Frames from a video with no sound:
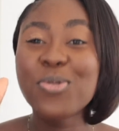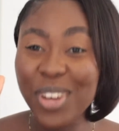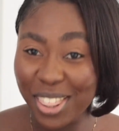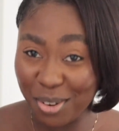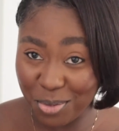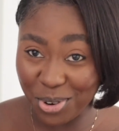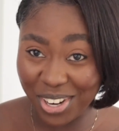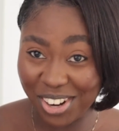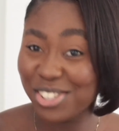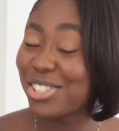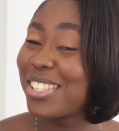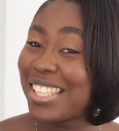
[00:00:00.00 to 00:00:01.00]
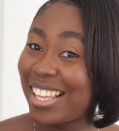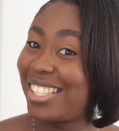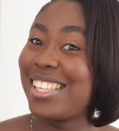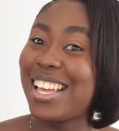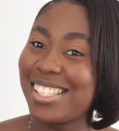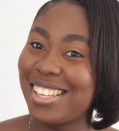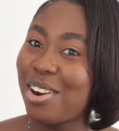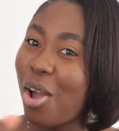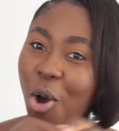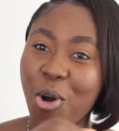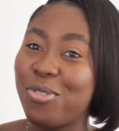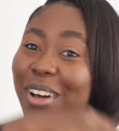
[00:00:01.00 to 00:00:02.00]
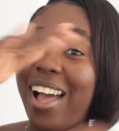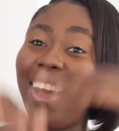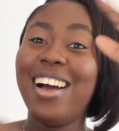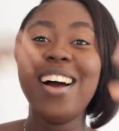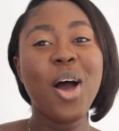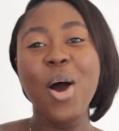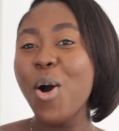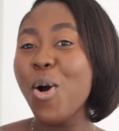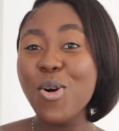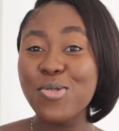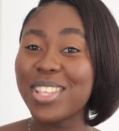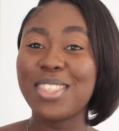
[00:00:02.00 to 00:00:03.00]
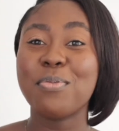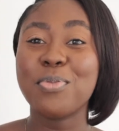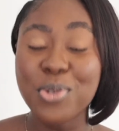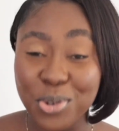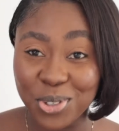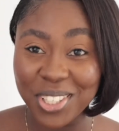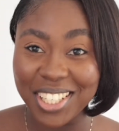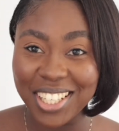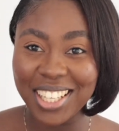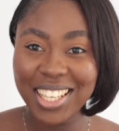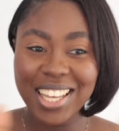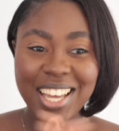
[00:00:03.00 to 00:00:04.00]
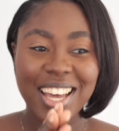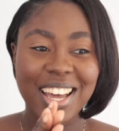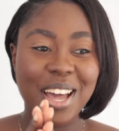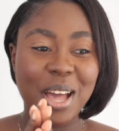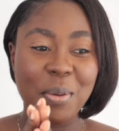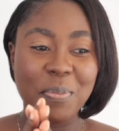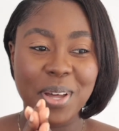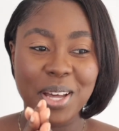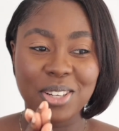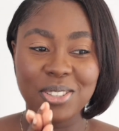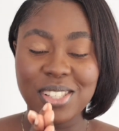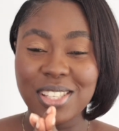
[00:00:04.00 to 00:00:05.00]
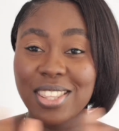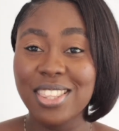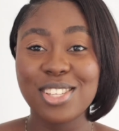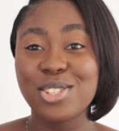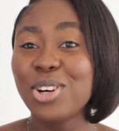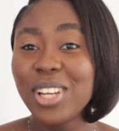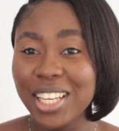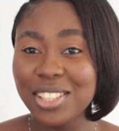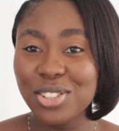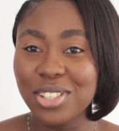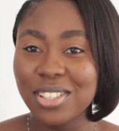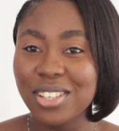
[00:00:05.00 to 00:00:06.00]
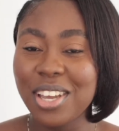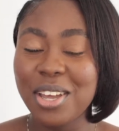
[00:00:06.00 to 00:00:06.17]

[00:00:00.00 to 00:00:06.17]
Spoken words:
the moon. I was going to say excited. Over the moon about this collection.